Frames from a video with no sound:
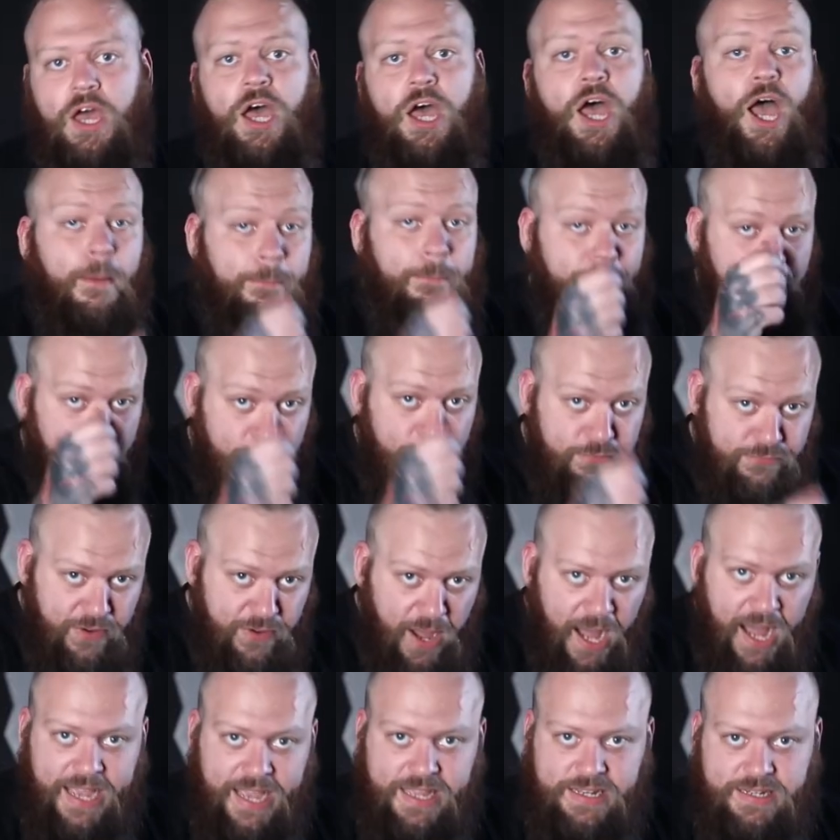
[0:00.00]
and
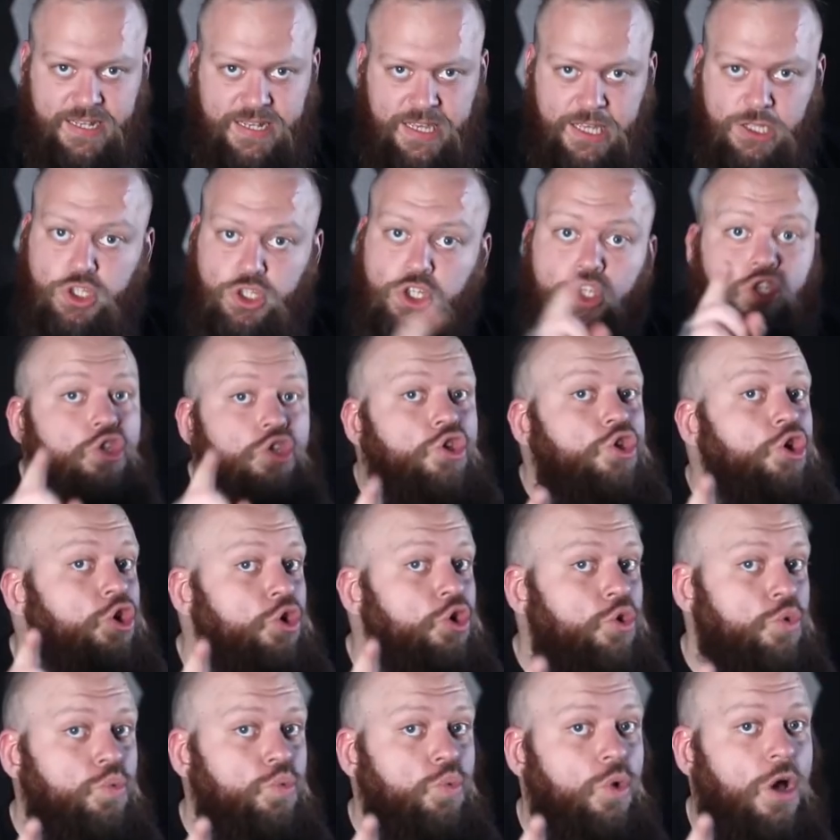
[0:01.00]
provided
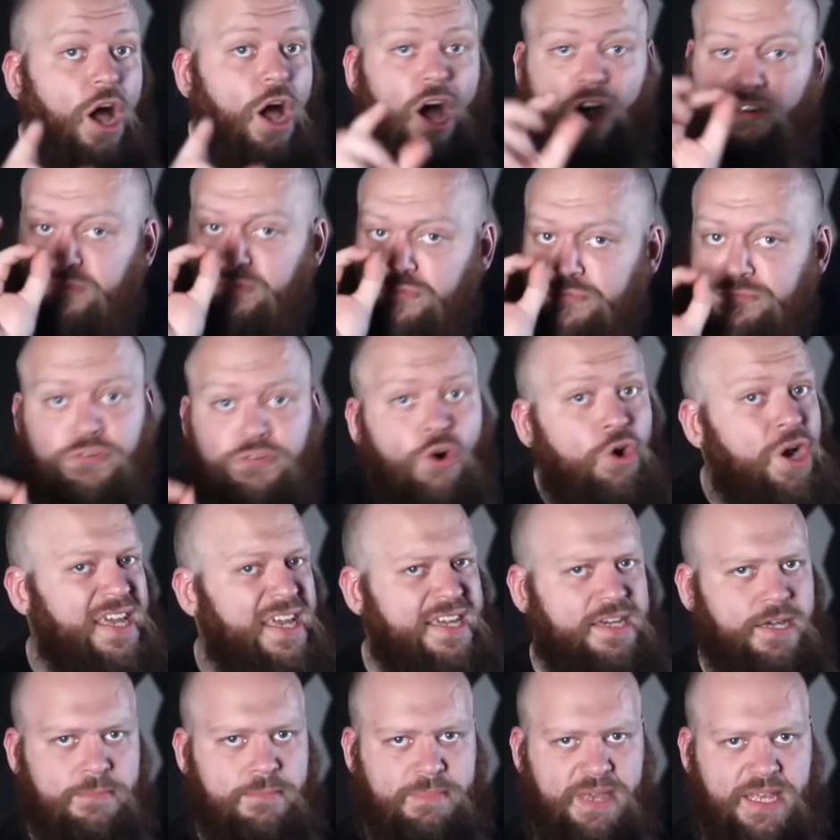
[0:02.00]
you are fully
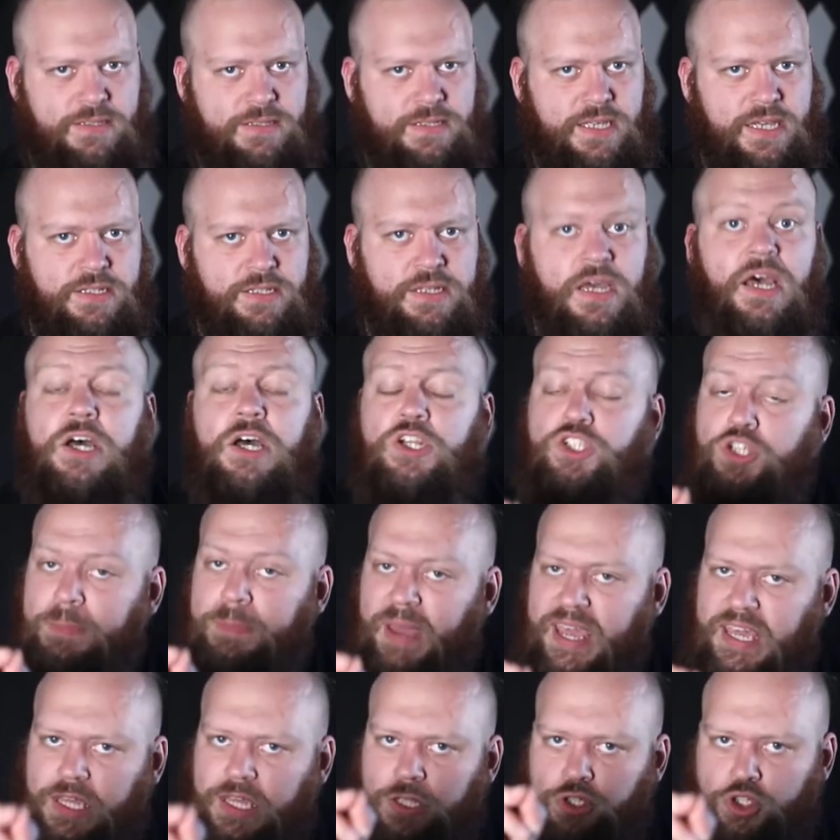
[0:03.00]
committed to
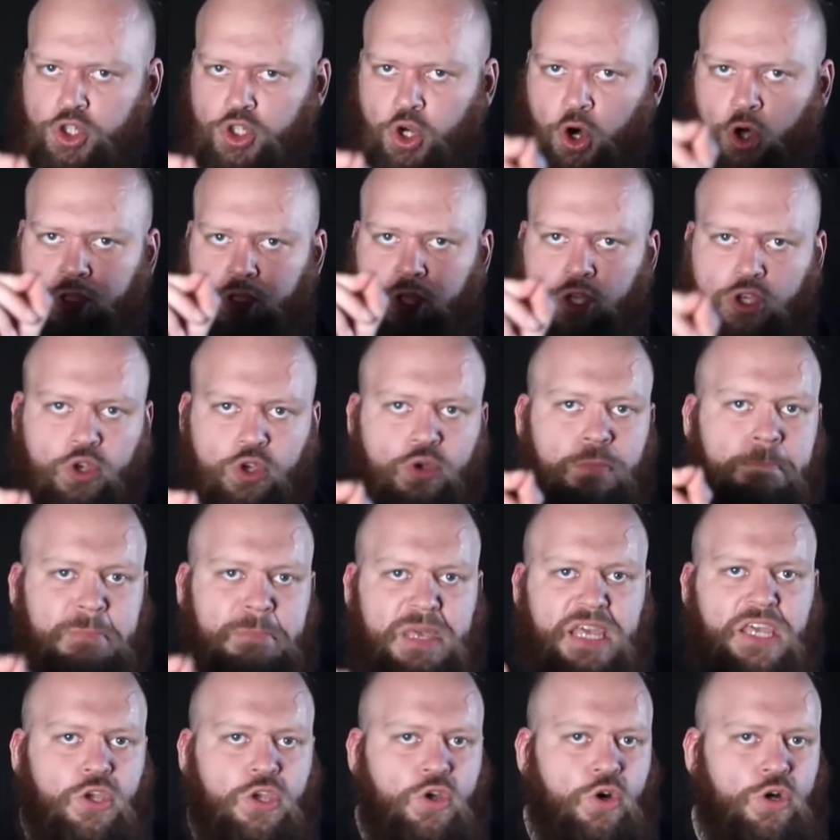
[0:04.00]
making sure that you
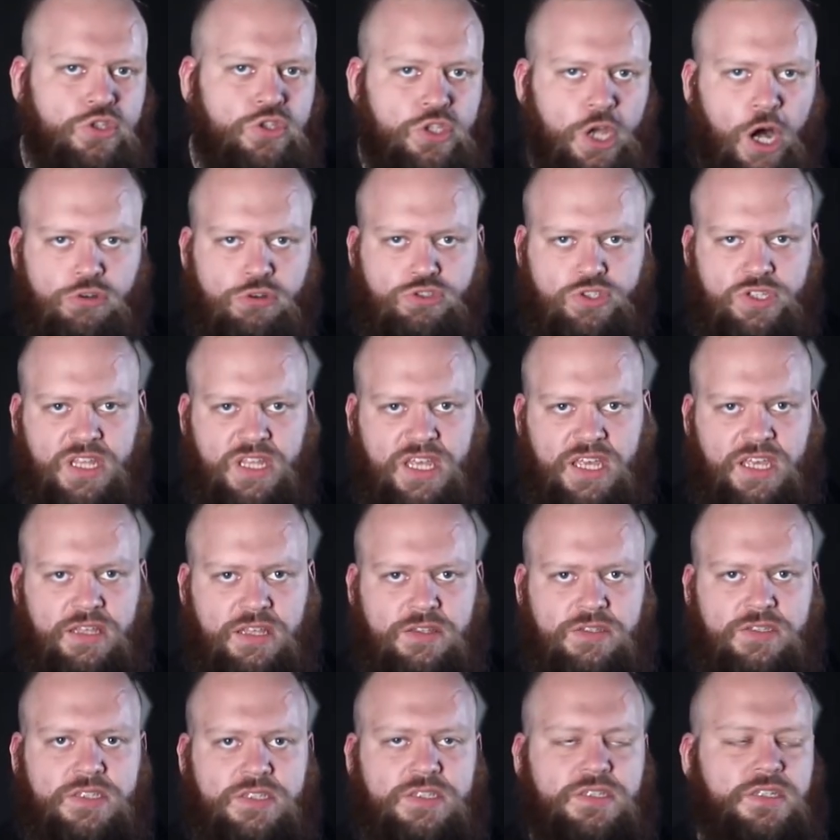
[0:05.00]
meet your dog's
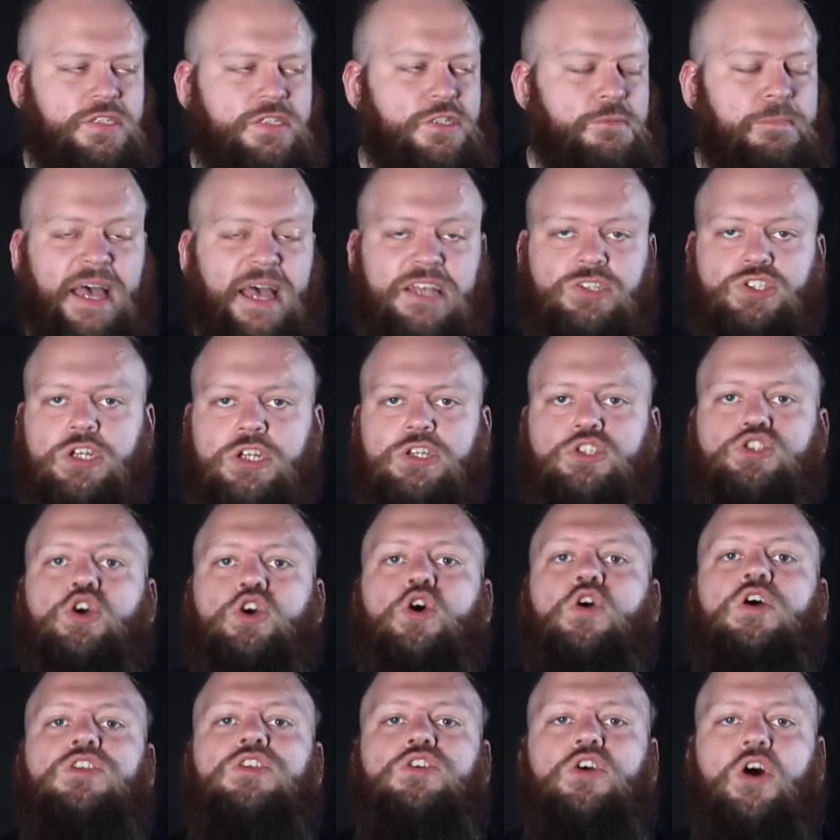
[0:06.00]
needs, especially
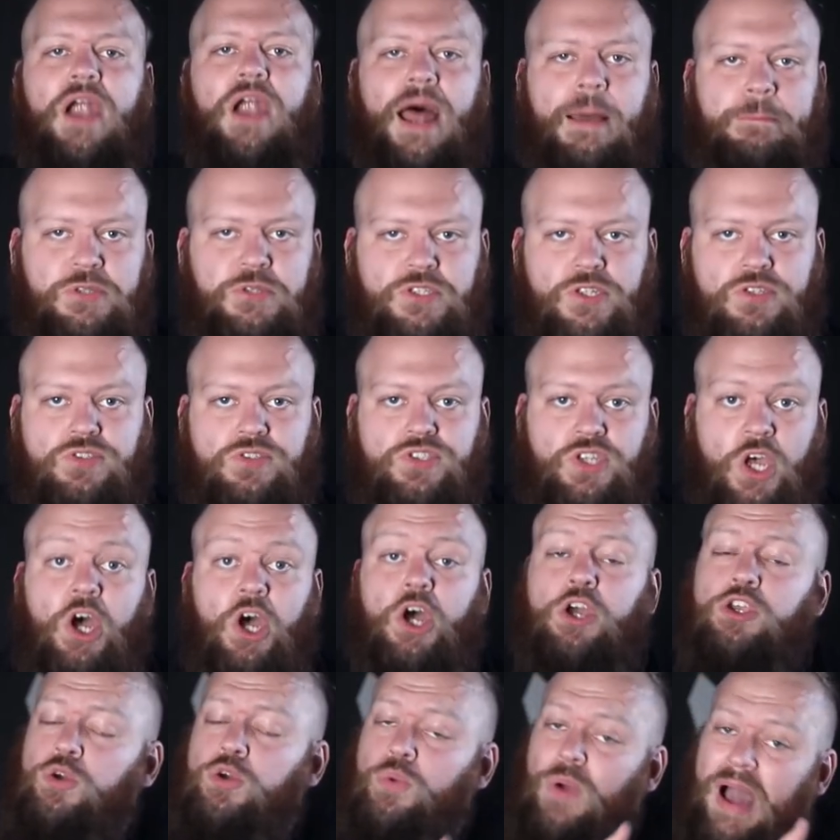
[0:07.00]
during your absence,
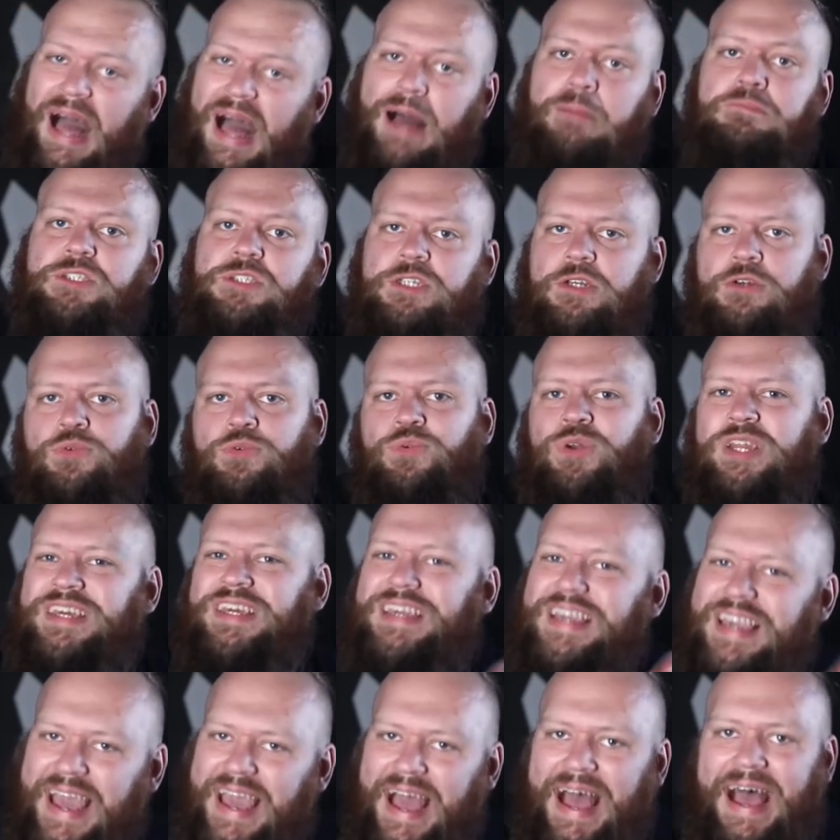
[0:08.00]
you absolutely
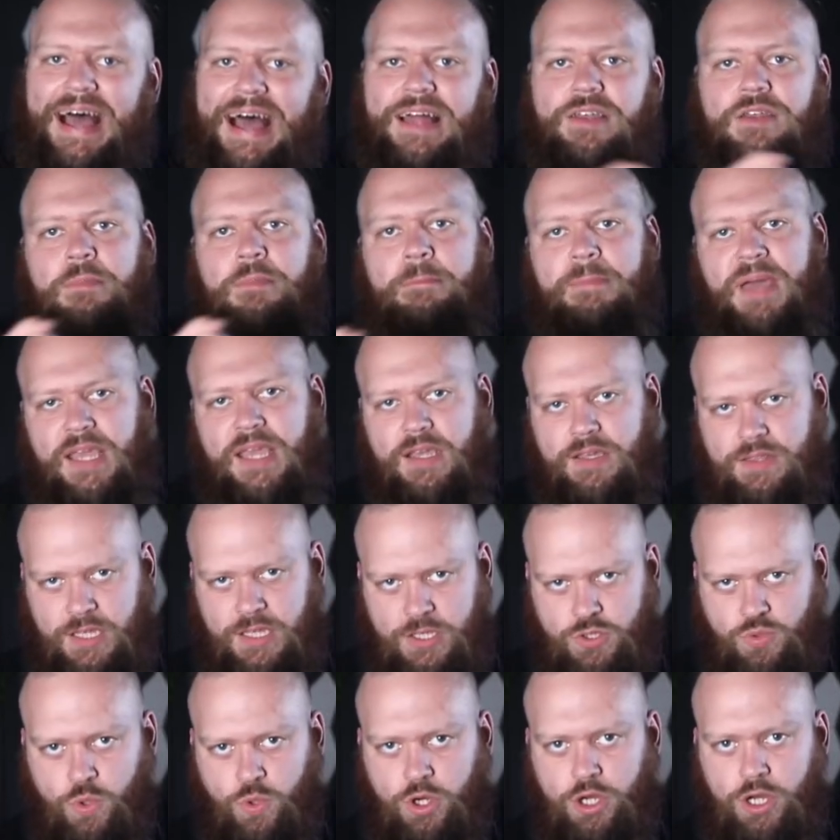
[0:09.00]
can make
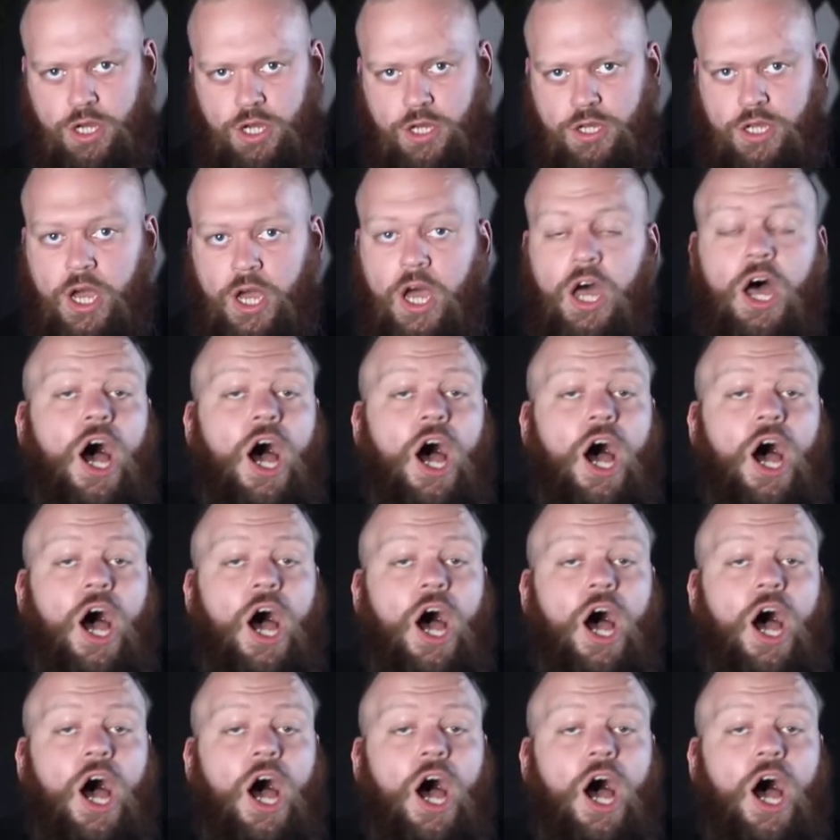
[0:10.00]
this work.